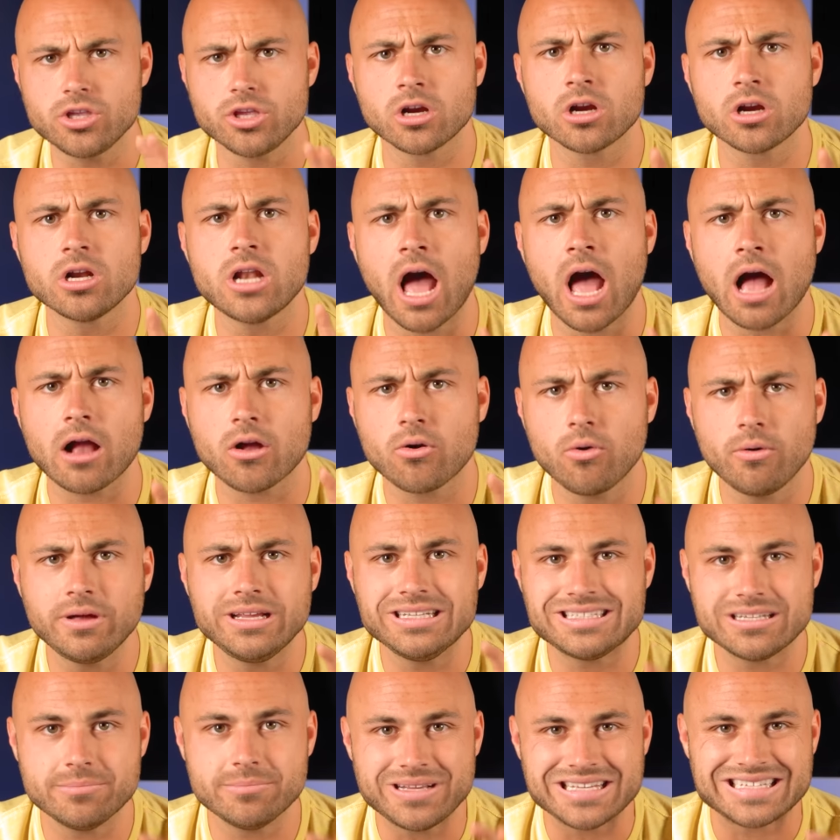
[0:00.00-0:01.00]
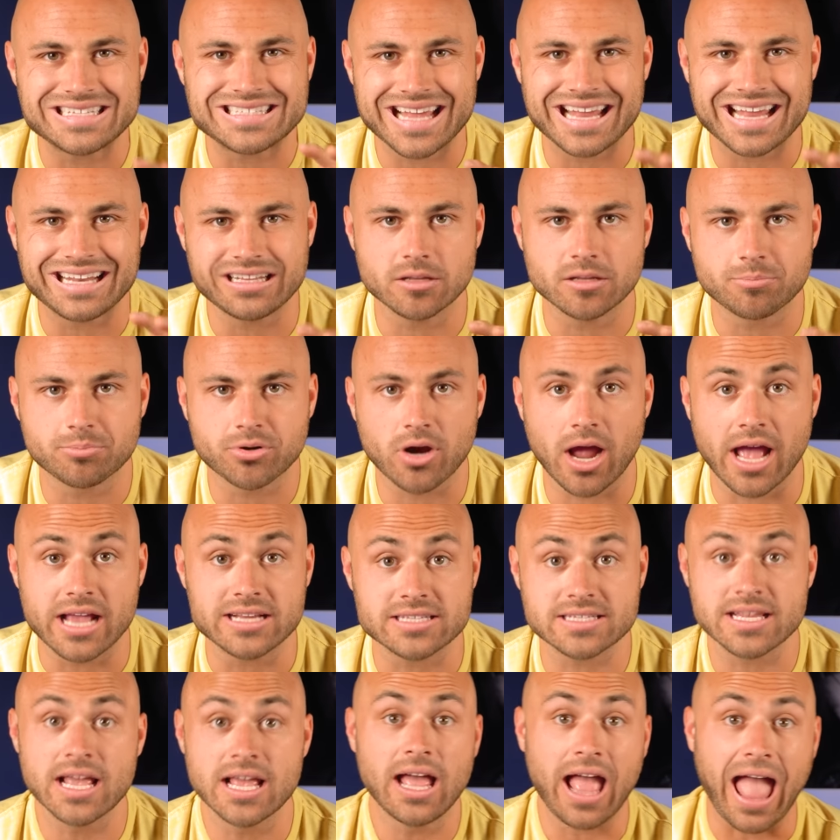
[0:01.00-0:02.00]
you're not going to be setting the
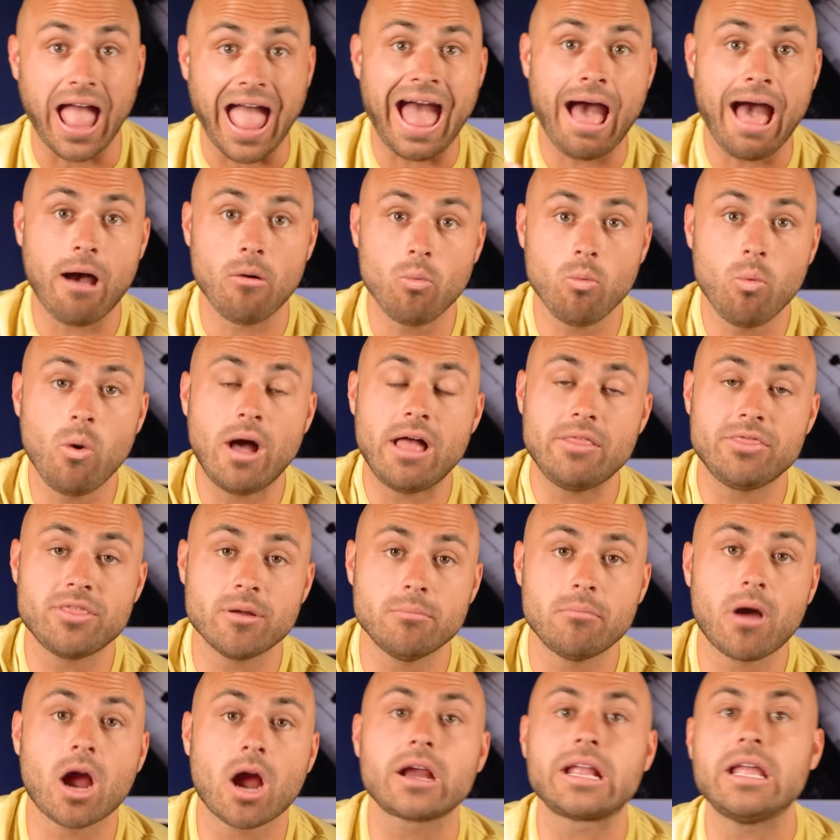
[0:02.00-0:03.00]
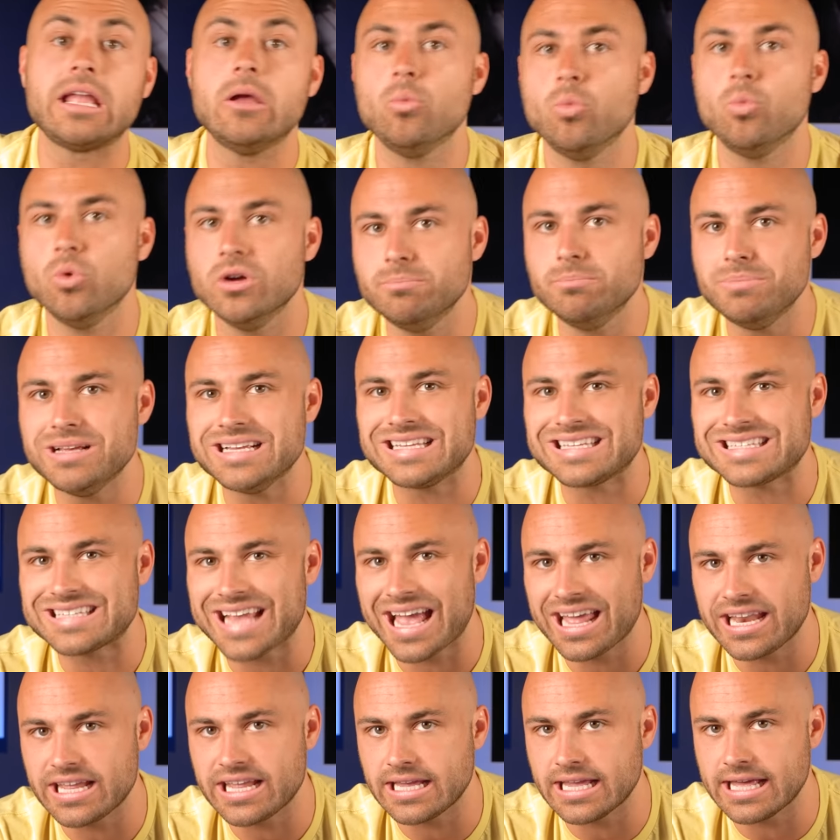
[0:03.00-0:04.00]
price at what the market would be
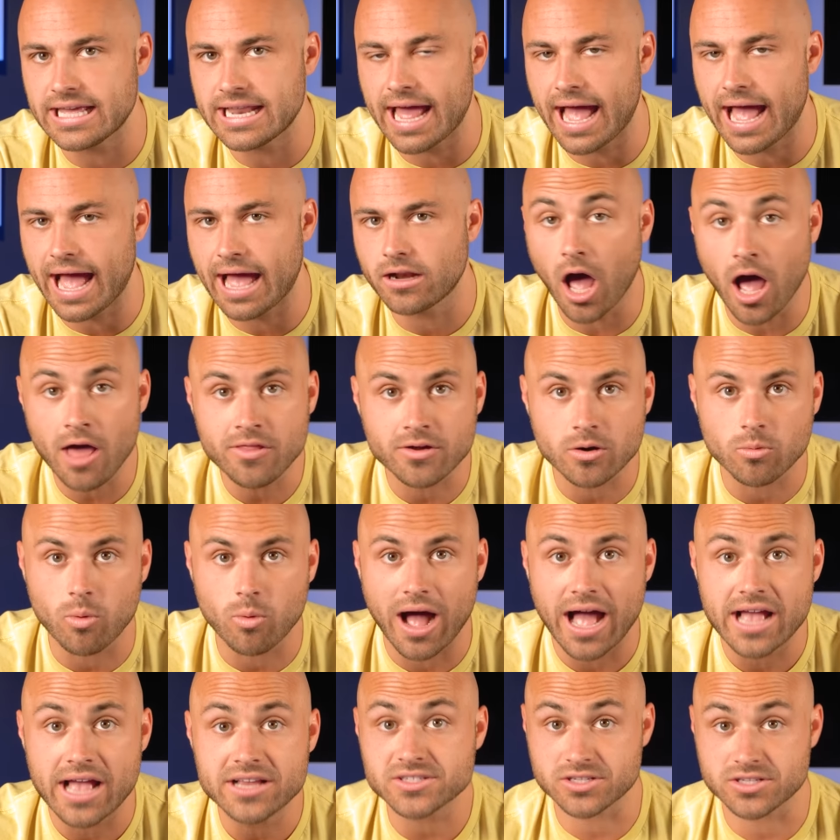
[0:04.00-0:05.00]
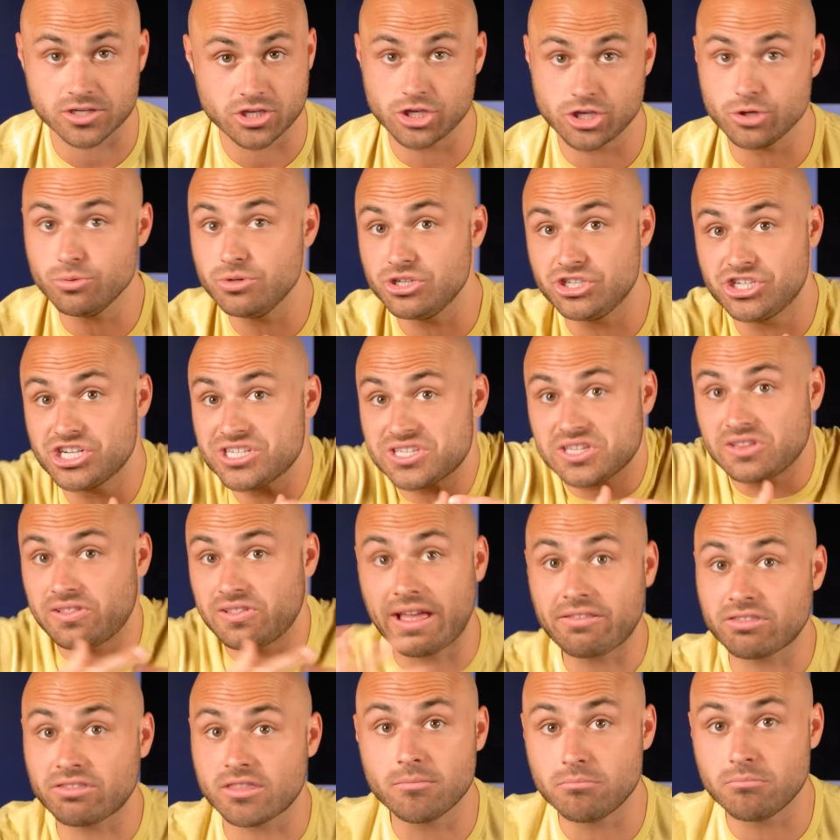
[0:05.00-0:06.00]
setting it at. Otherwise, you would just
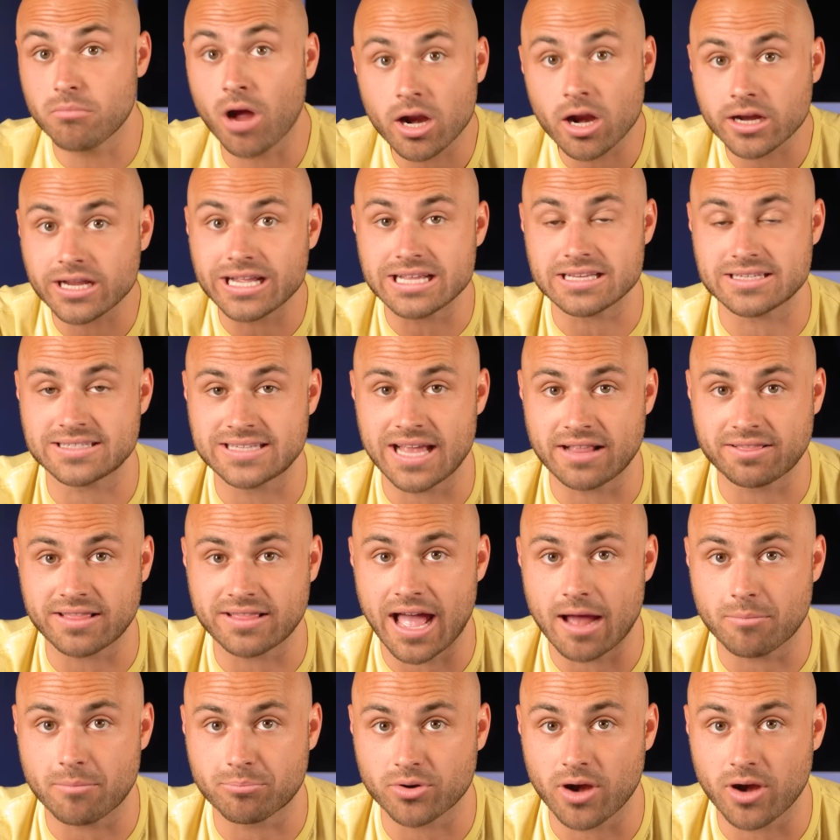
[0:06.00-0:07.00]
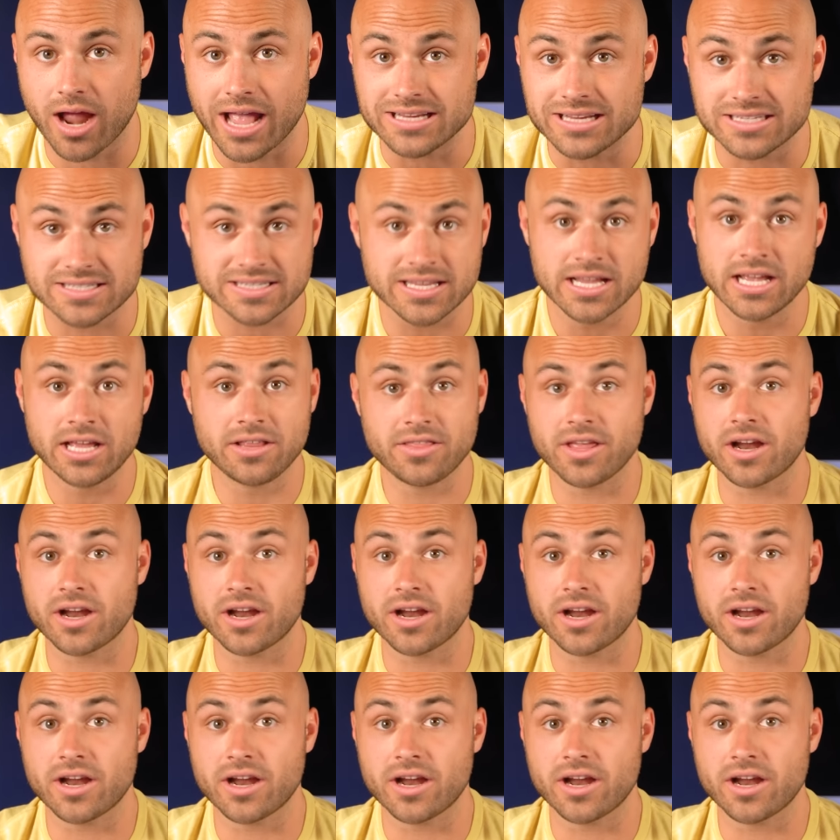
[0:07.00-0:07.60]
let the market set that price.